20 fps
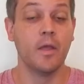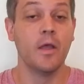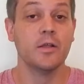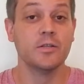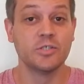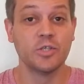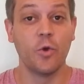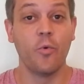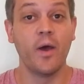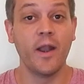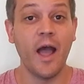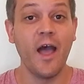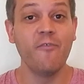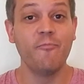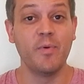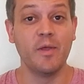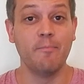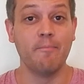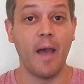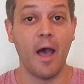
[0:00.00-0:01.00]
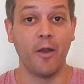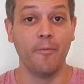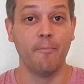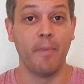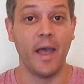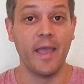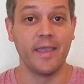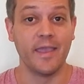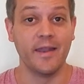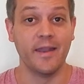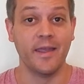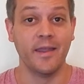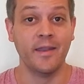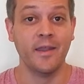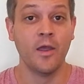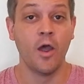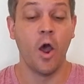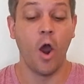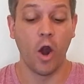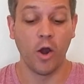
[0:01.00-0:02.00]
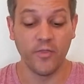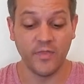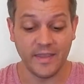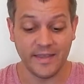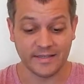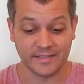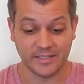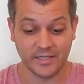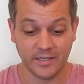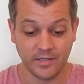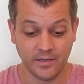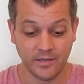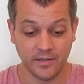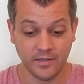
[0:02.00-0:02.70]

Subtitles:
So what I've been mountain biking in are these.